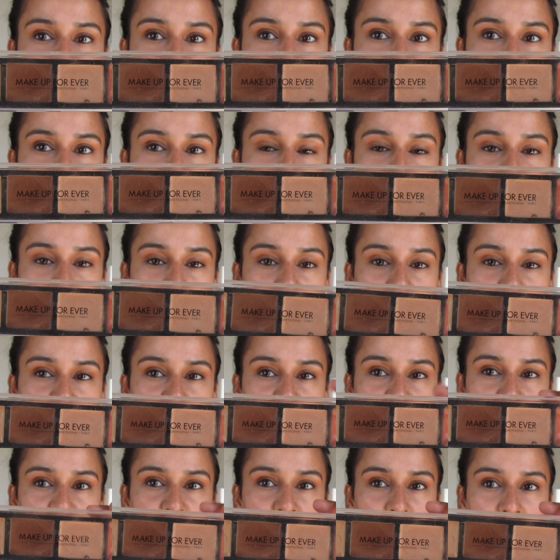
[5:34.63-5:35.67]
like the
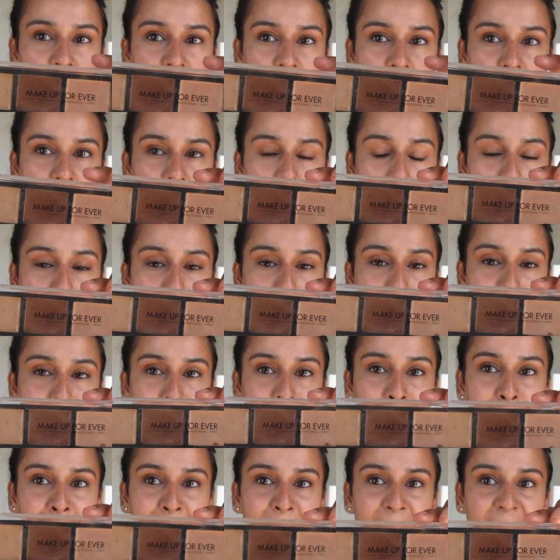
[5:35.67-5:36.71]
blush. I
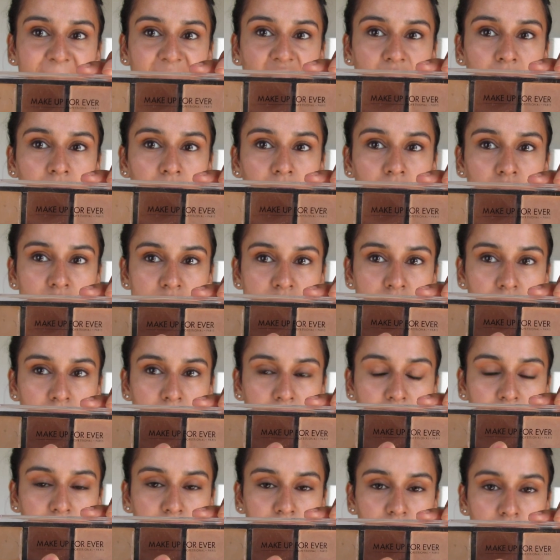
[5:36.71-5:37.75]
also
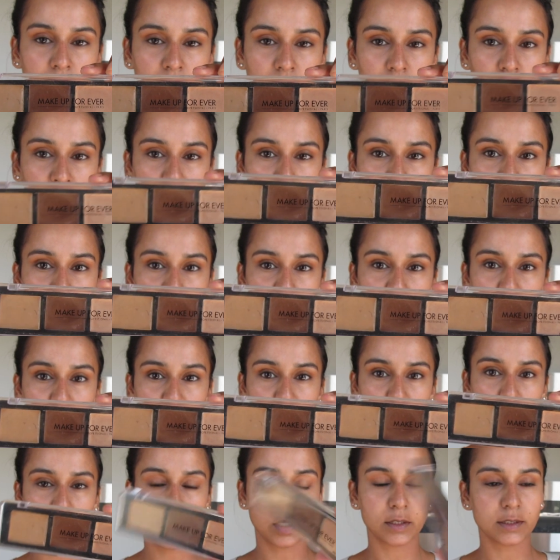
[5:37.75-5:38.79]
like their cream
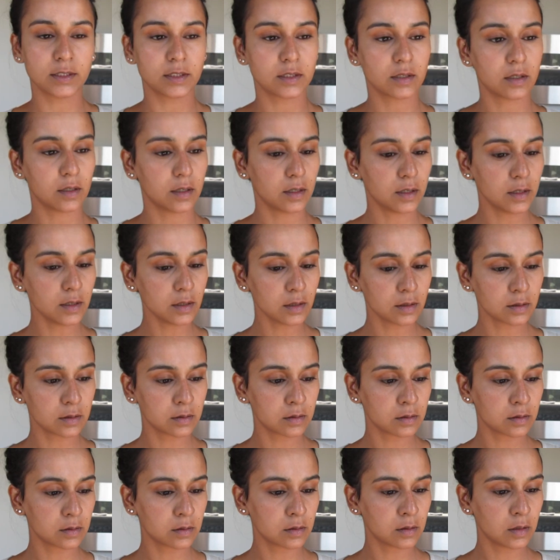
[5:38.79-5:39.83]
bronzer.
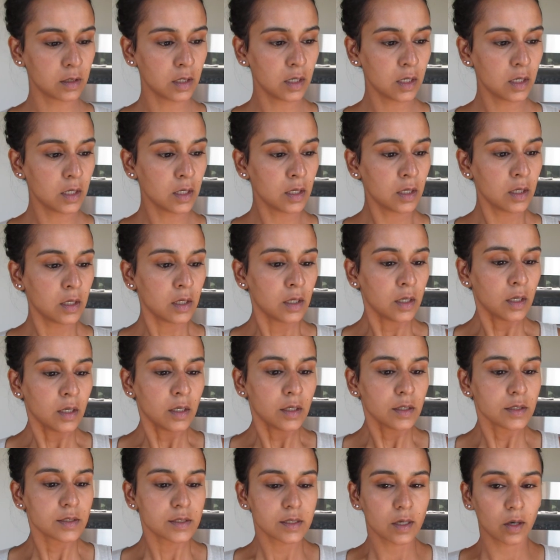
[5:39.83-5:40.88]

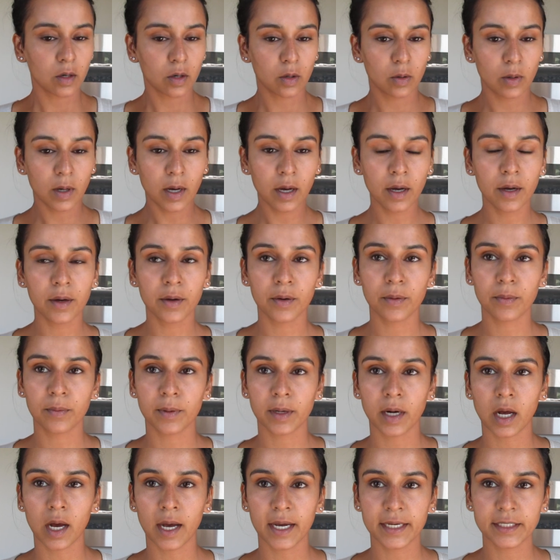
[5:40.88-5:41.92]
So what
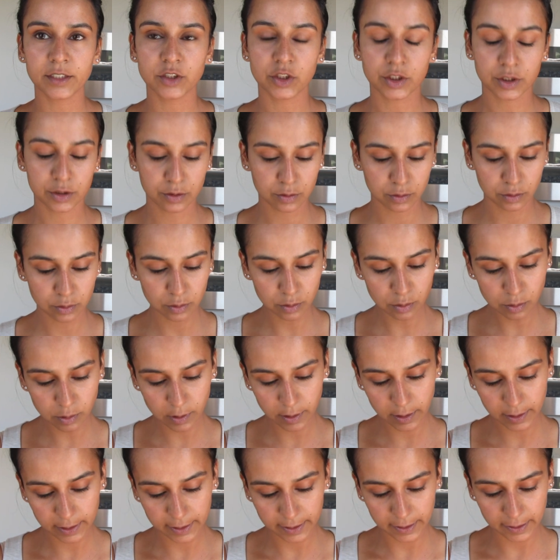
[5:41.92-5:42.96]
I do
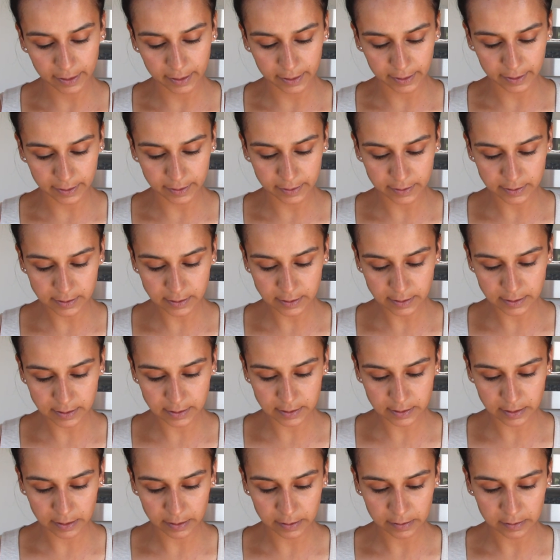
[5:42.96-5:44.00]

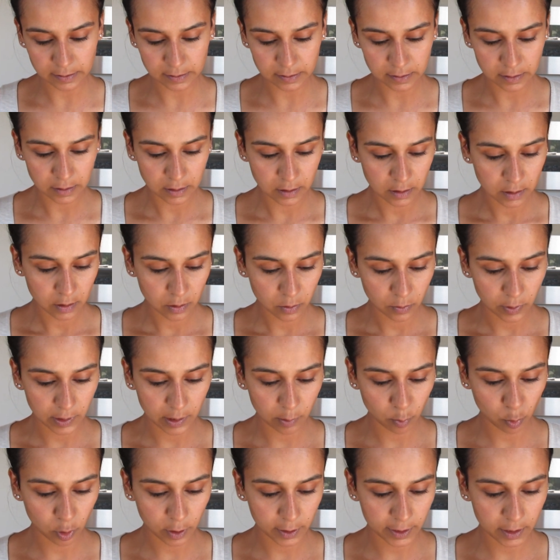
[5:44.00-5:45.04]
is when
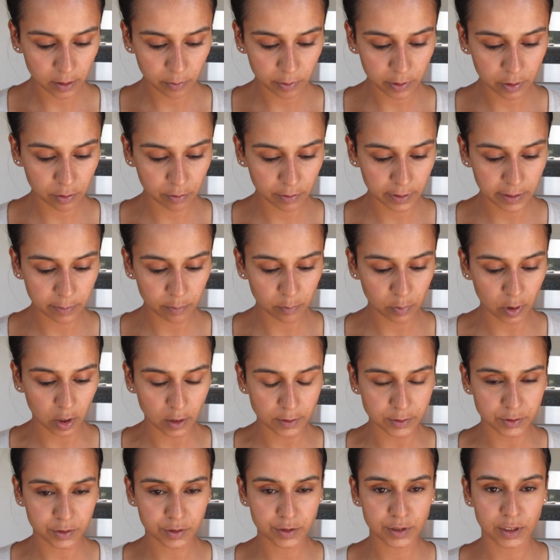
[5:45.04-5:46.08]
I'm working with cream
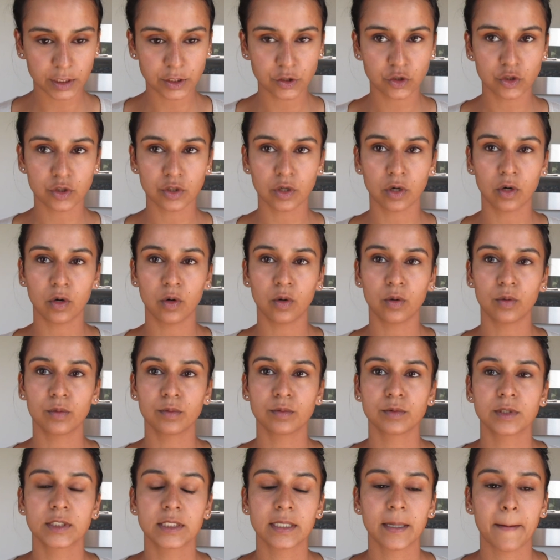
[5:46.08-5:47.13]
bronzers, I
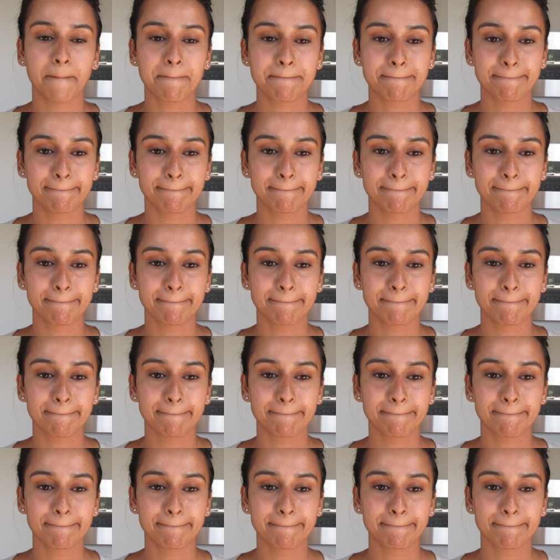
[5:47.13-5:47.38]
don't